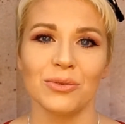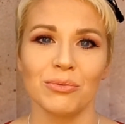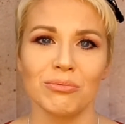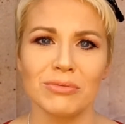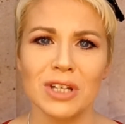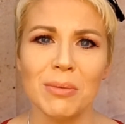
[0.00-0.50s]

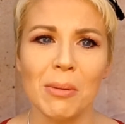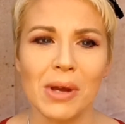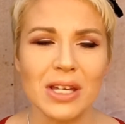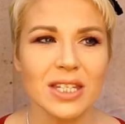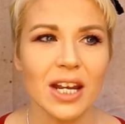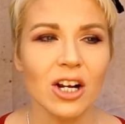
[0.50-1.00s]
did my
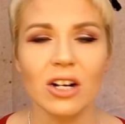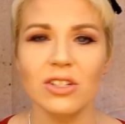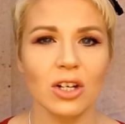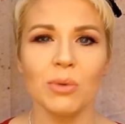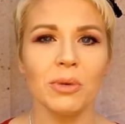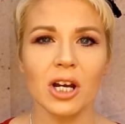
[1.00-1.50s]
mascara and I was
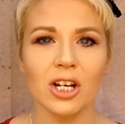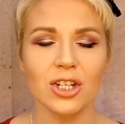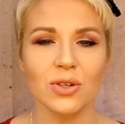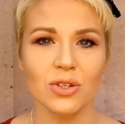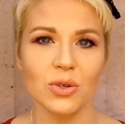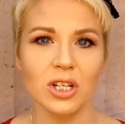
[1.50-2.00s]
like, oh my gosh, I
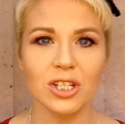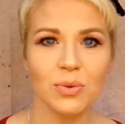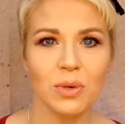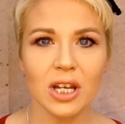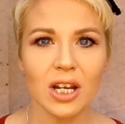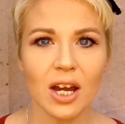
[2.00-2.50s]
was going to
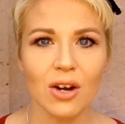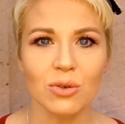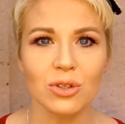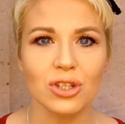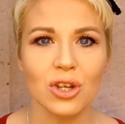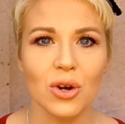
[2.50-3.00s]
wing it out.
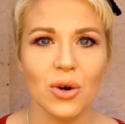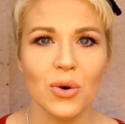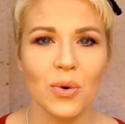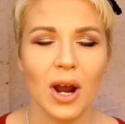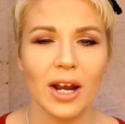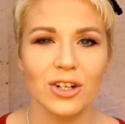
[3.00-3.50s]
So
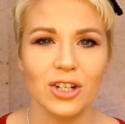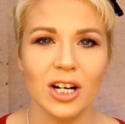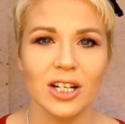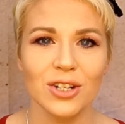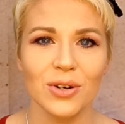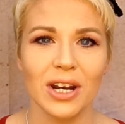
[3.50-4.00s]
I tried to
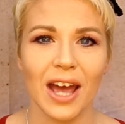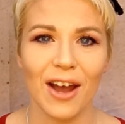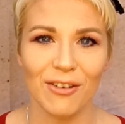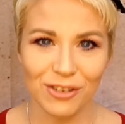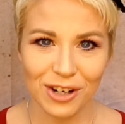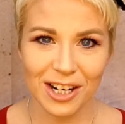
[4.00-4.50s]
do it
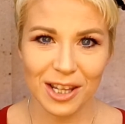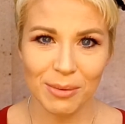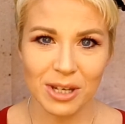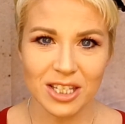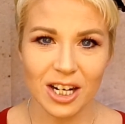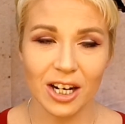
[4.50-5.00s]
after I did the
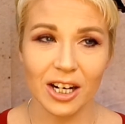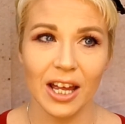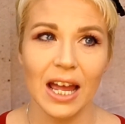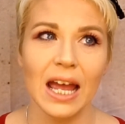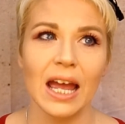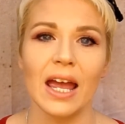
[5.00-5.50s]
mascara.
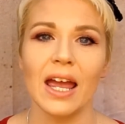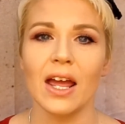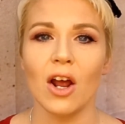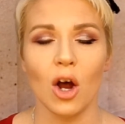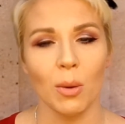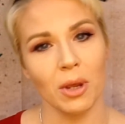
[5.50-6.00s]
It
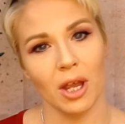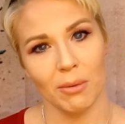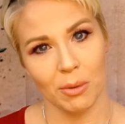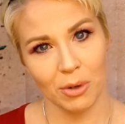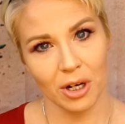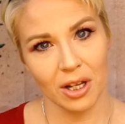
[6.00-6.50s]
all became a
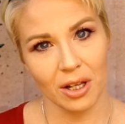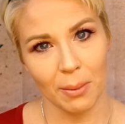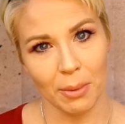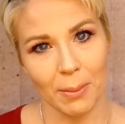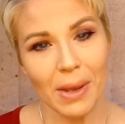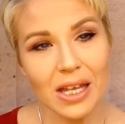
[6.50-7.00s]
pretty
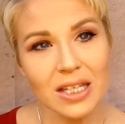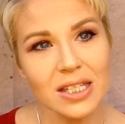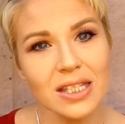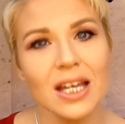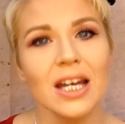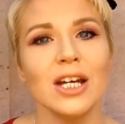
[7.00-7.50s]
clumpy mess.
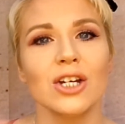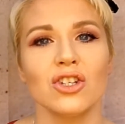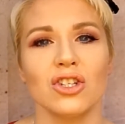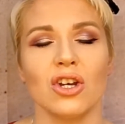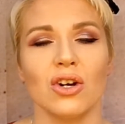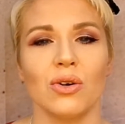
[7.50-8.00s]

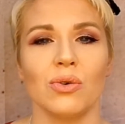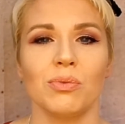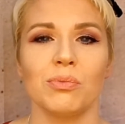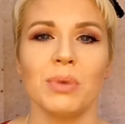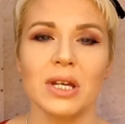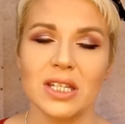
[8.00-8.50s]
So
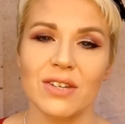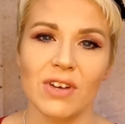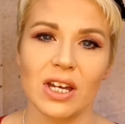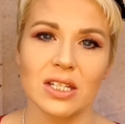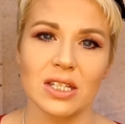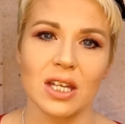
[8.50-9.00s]
best
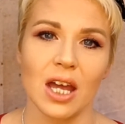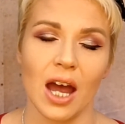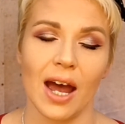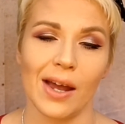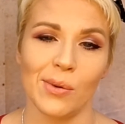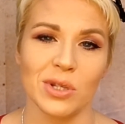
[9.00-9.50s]
advice I would